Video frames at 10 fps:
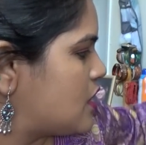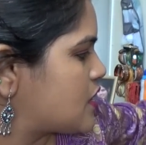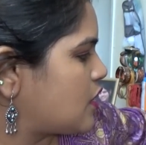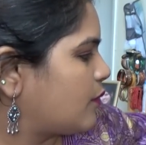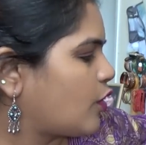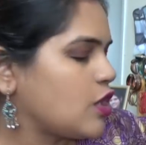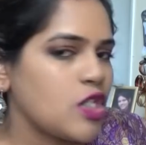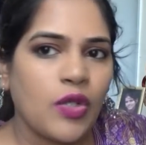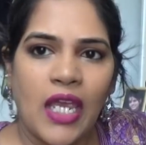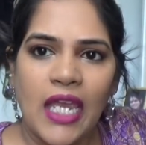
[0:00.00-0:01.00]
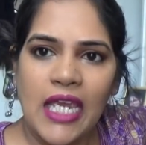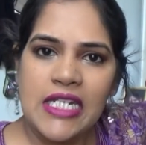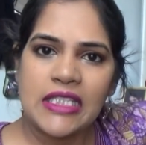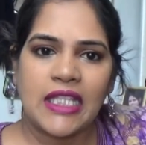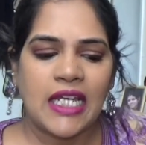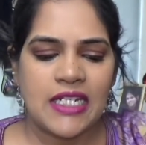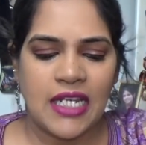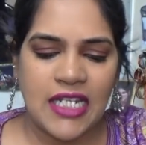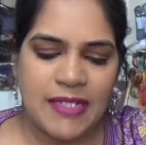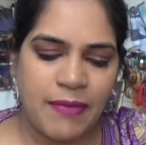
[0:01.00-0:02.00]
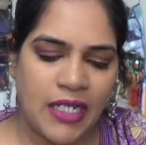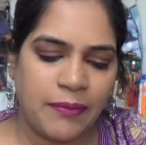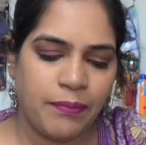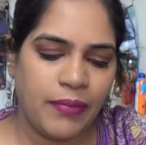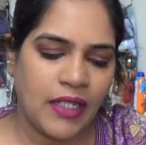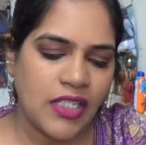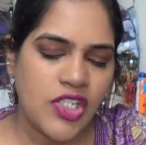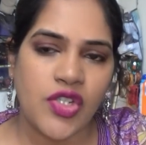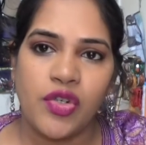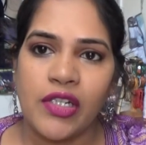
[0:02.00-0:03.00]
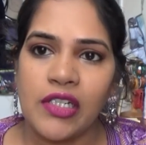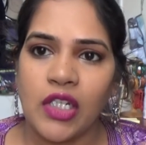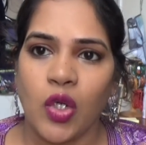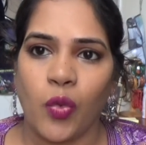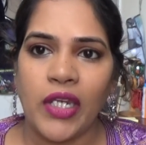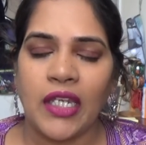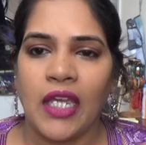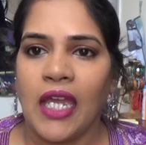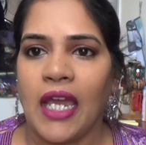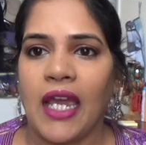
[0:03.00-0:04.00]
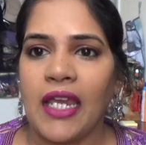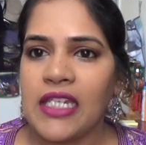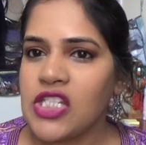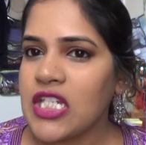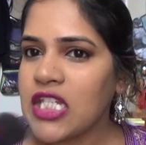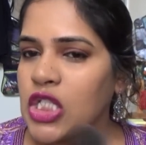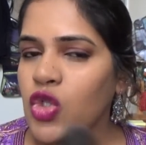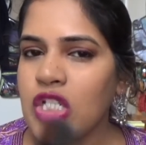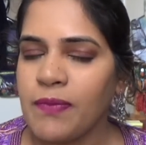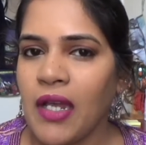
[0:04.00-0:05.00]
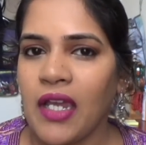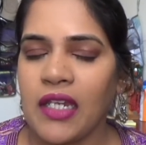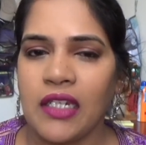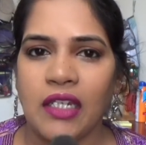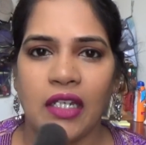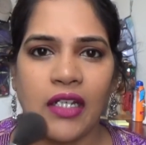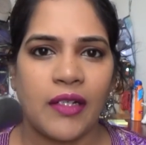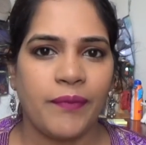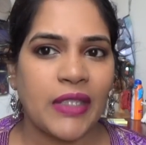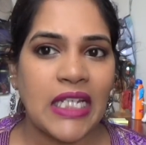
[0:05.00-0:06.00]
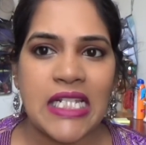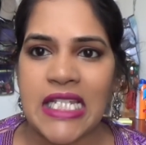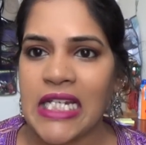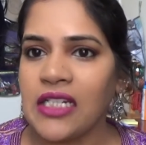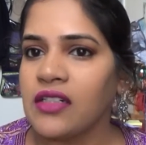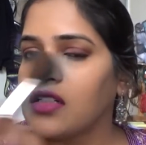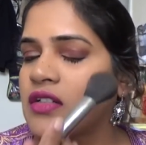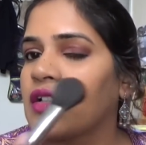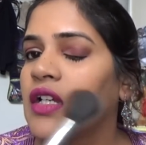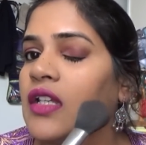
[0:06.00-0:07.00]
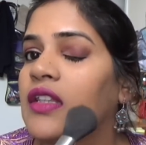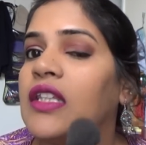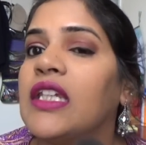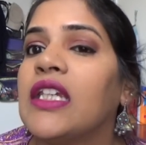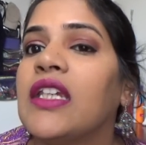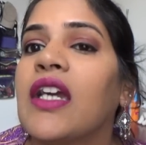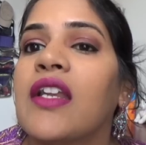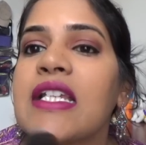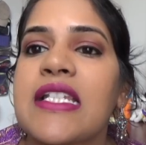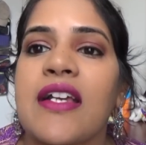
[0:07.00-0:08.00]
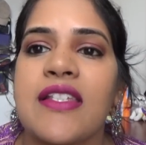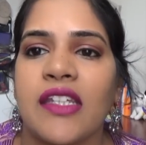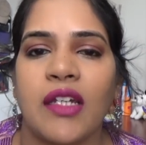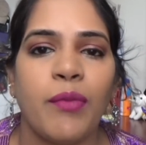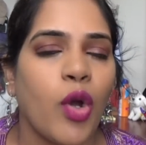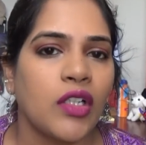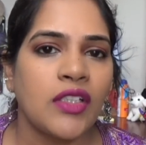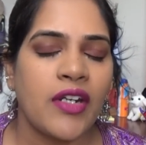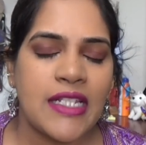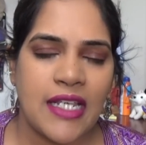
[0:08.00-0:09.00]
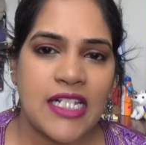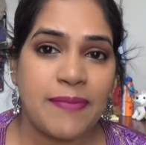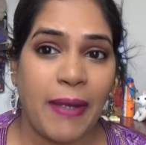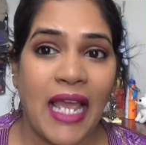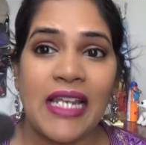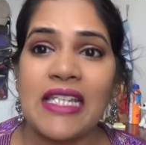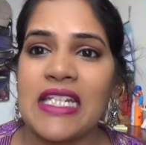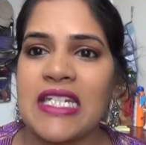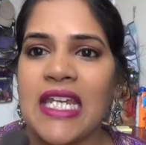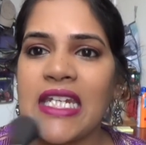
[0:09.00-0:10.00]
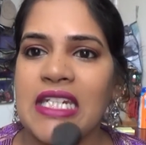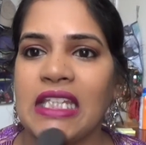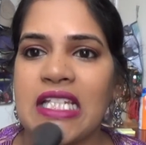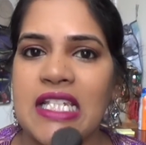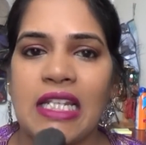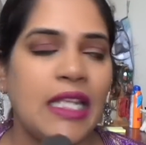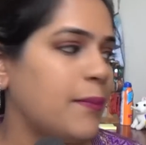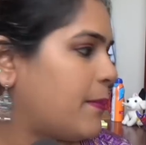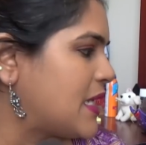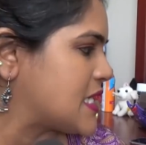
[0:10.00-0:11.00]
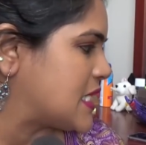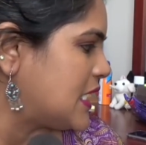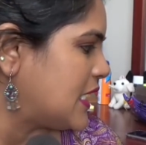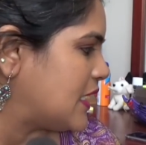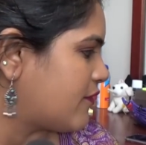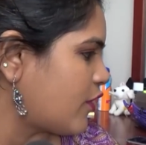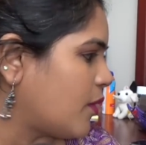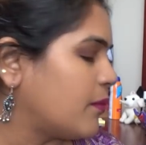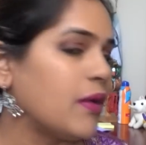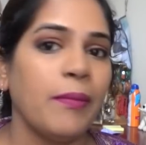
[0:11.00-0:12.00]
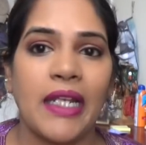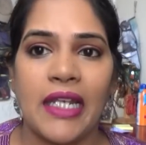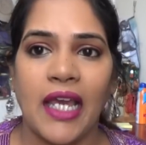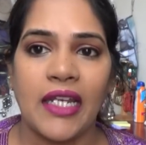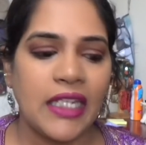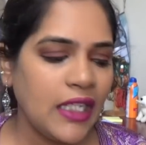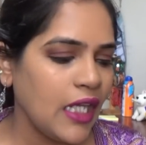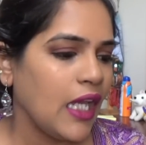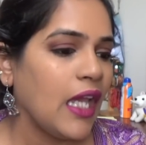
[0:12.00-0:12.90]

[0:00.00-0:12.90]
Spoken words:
So I'm going to add that as my blush real quick. I just used my concealer, the Anastasia Modern Renaissance palette, and this is a lip pencil from Milani.